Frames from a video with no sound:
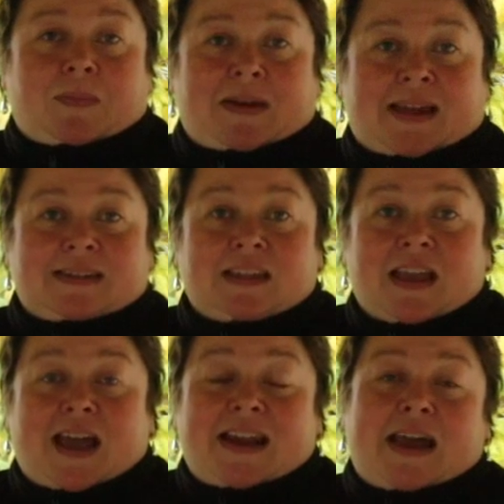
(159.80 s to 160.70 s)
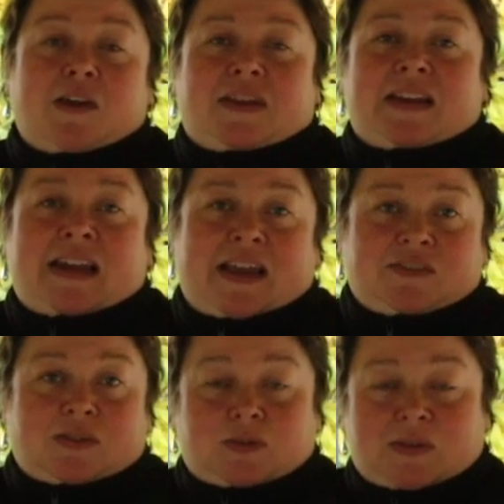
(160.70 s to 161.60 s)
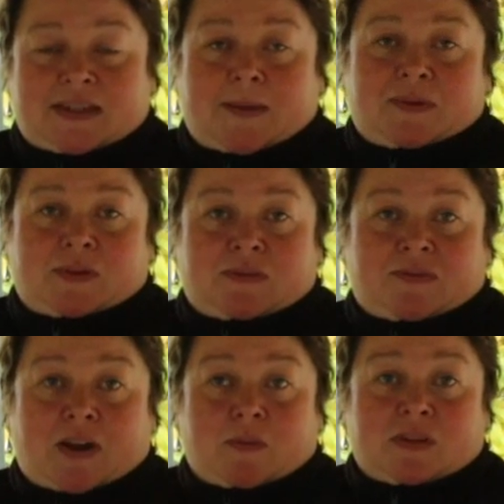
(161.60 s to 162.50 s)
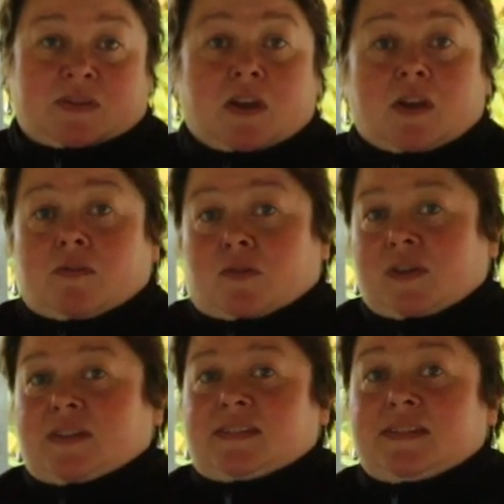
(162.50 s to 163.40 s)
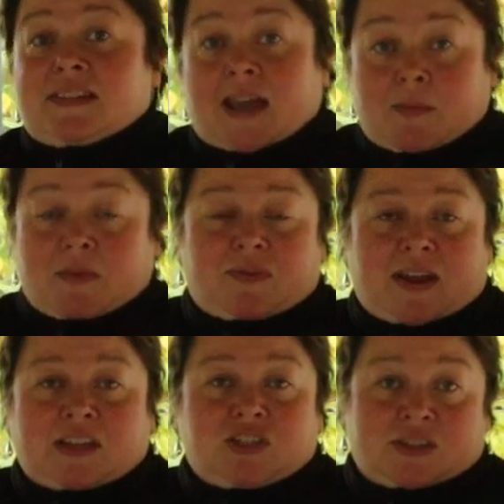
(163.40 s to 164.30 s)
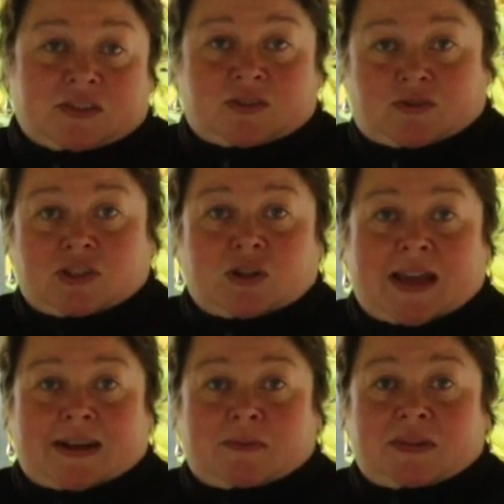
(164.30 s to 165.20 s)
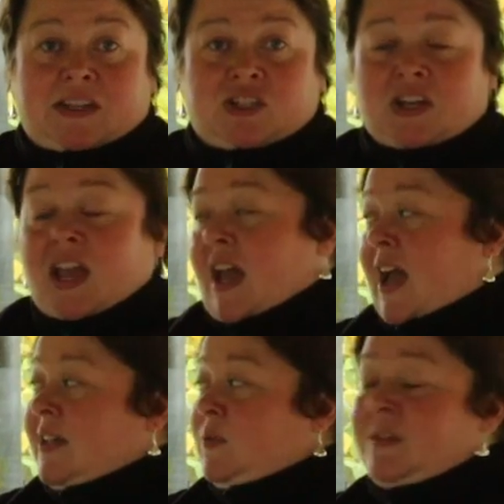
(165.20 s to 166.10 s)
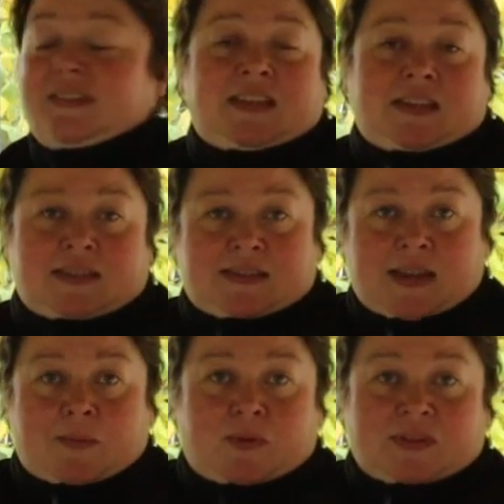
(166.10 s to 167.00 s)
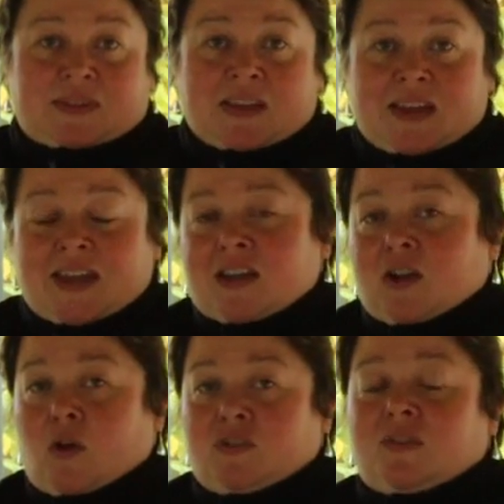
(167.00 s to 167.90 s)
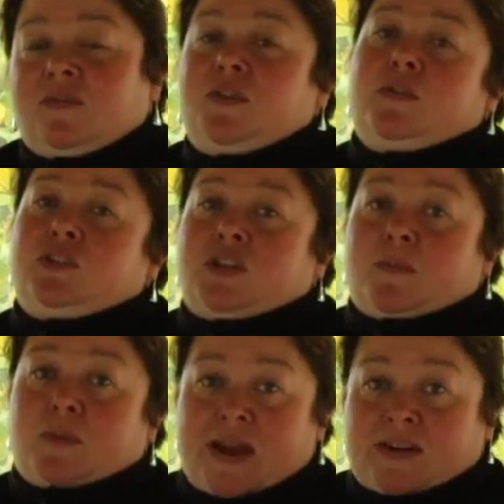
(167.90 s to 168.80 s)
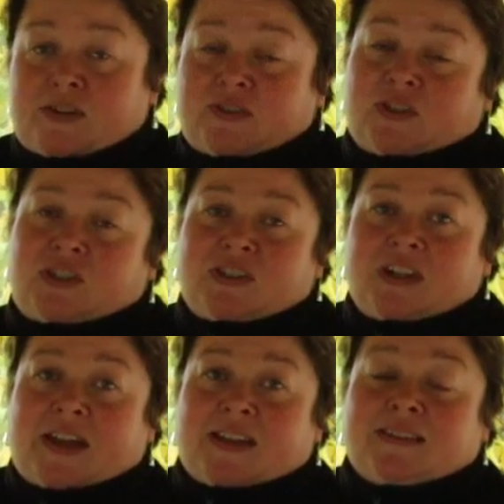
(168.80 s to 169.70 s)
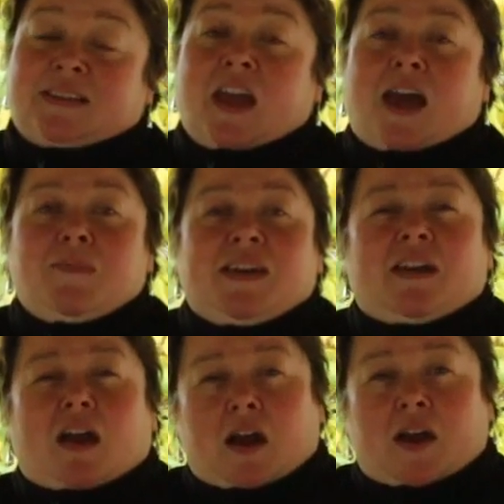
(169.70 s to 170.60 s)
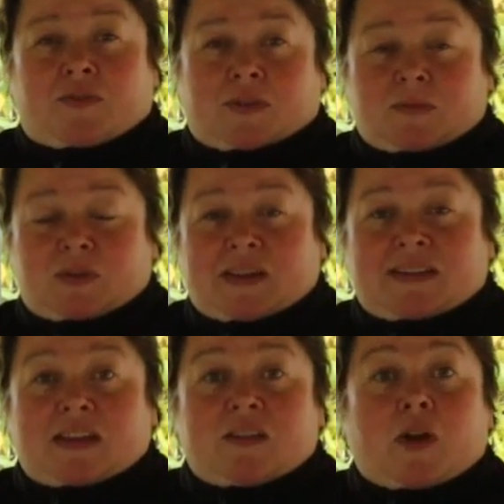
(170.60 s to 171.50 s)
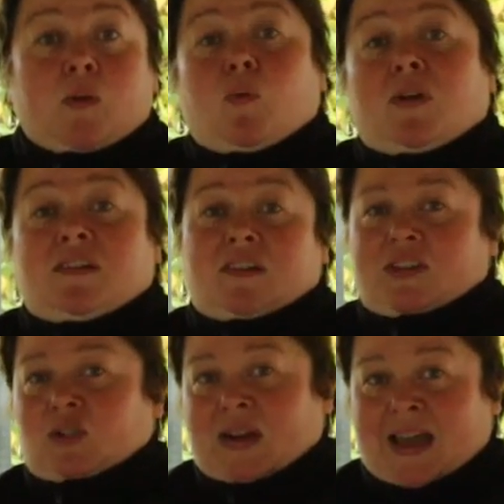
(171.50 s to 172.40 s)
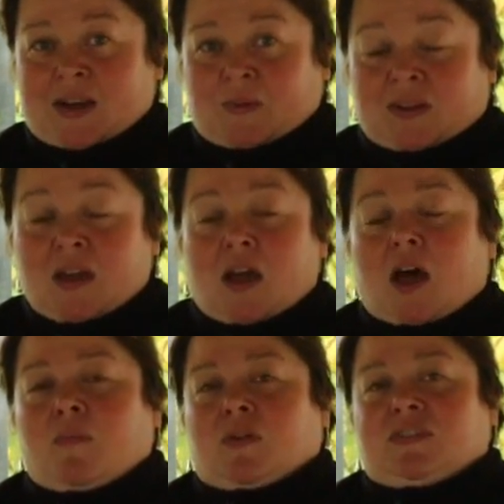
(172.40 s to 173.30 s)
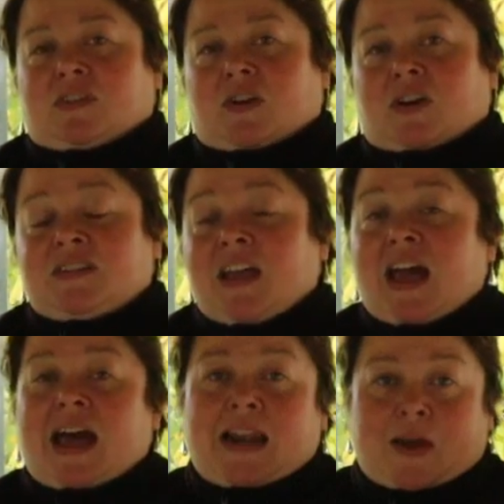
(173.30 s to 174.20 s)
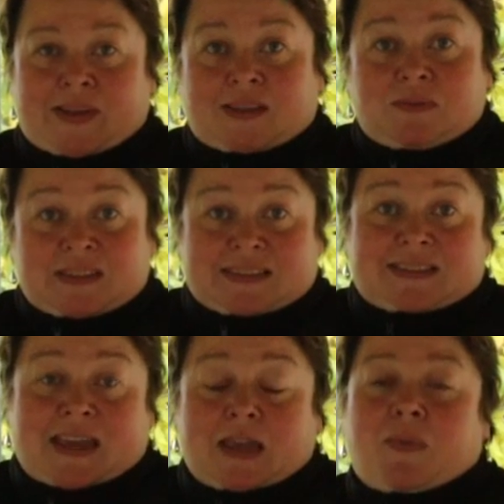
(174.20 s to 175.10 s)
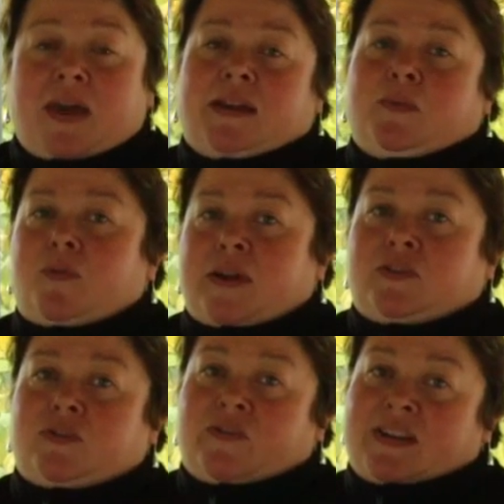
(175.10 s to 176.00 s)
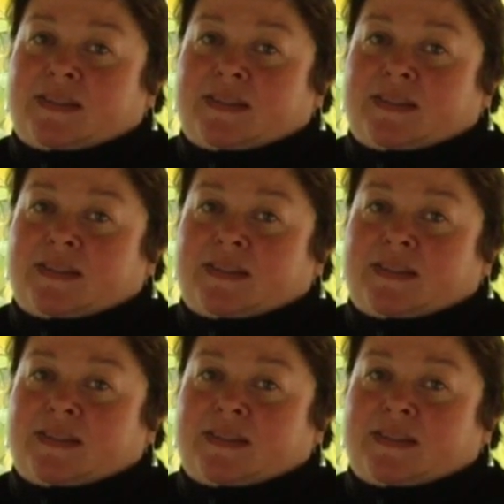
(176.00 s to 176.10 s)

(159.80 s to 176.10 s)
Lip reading: the plant and how that allows them to adapt to their environment. For instance, camouflage is a structural adaptation, as we see in zebras. It can cause confusion in predators such as lions and make it hard for them to identify one individual animal amongst the herd, allowing them to escape any predatory